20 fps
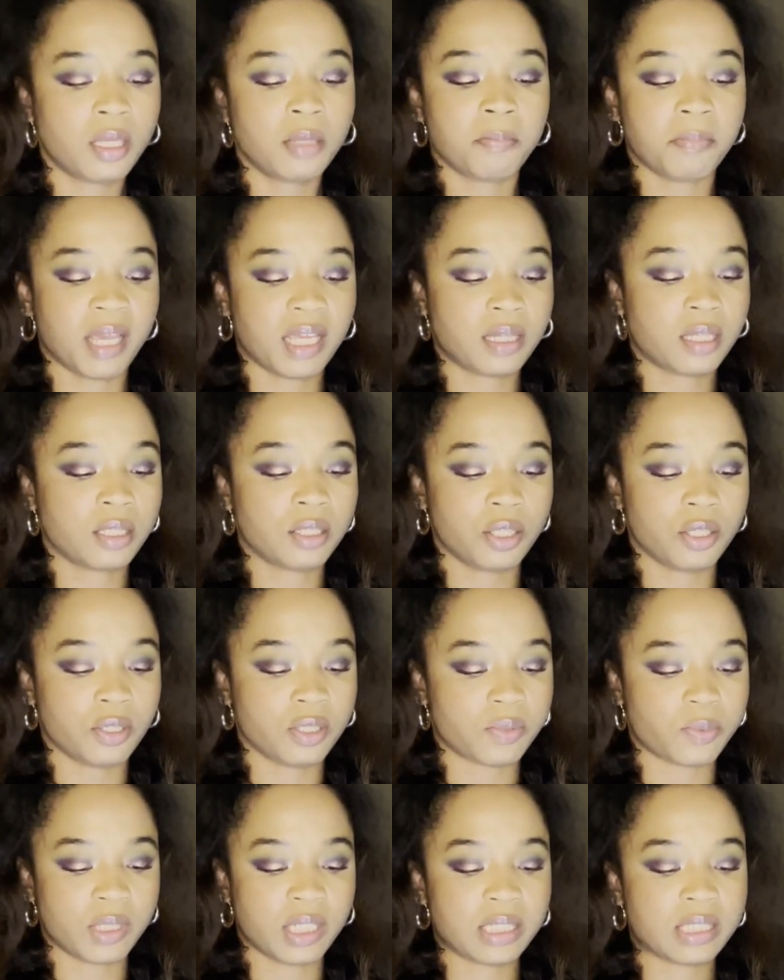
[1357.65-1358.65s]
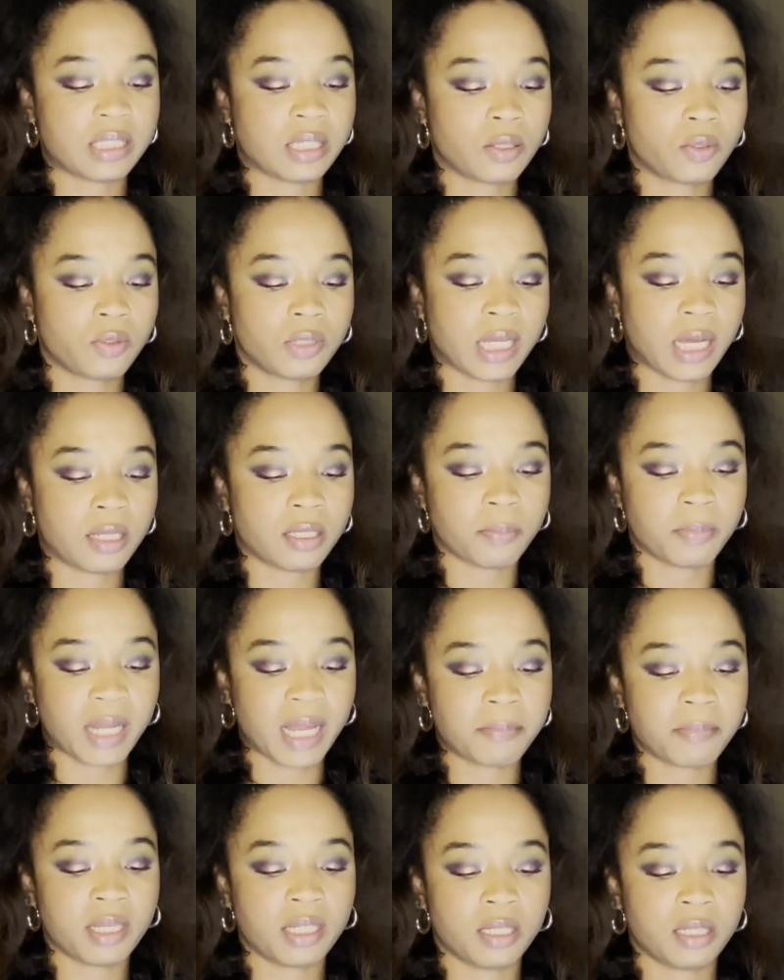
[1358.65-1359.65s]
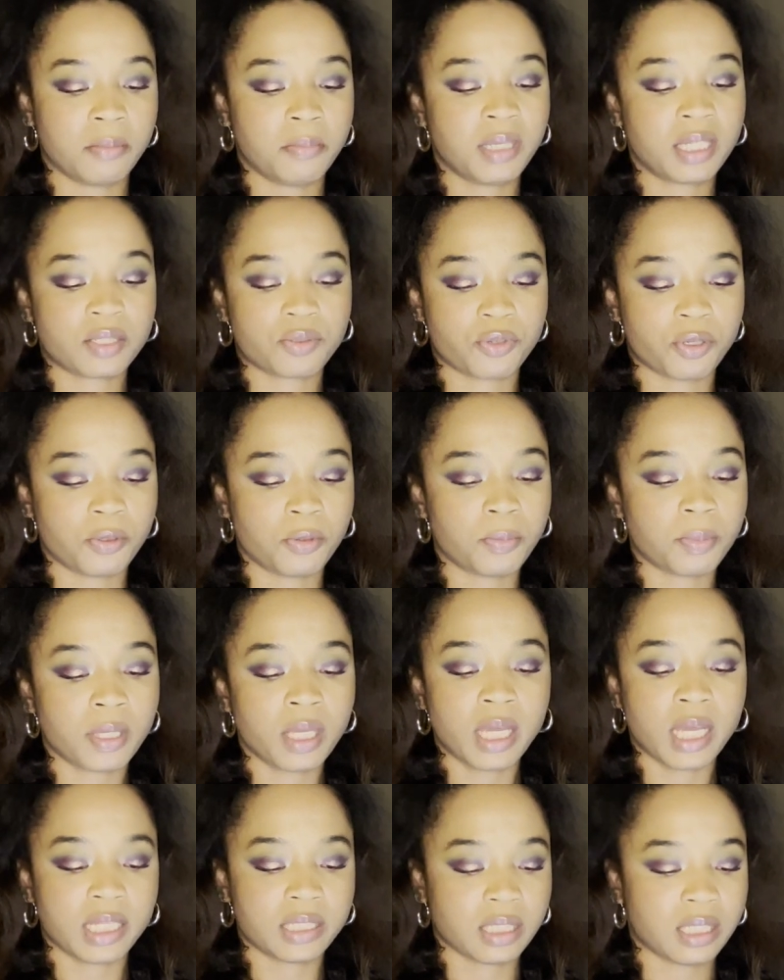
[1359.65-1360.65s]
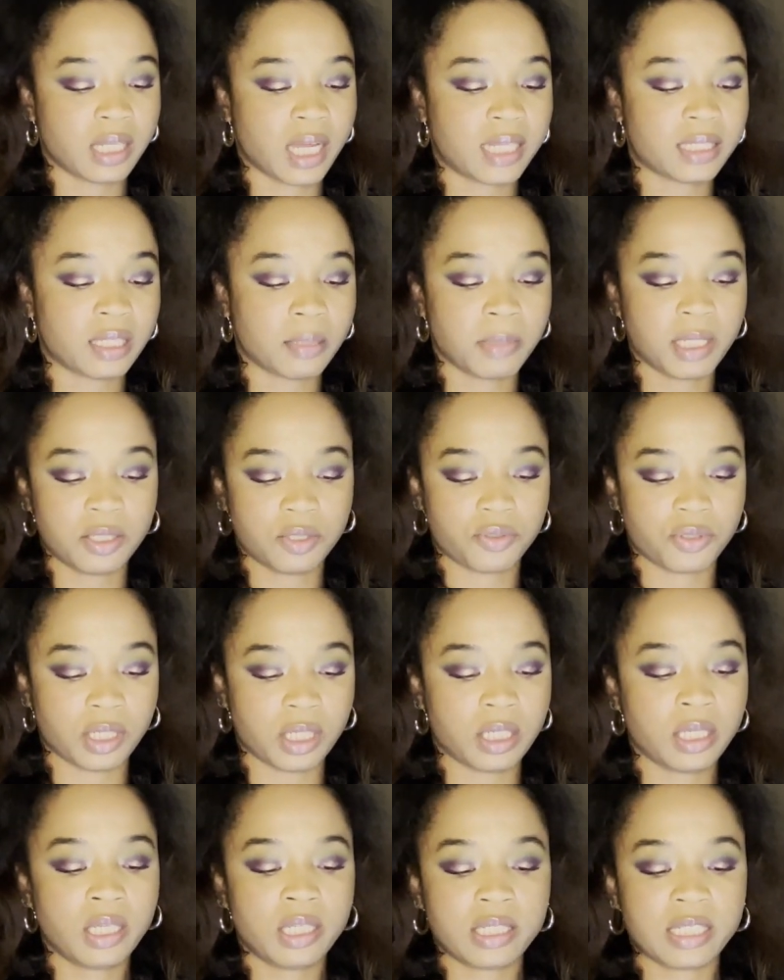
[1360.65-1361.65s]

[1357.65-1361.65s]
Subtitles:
made the news when it singled out the black men in a mixed group and denied them entry,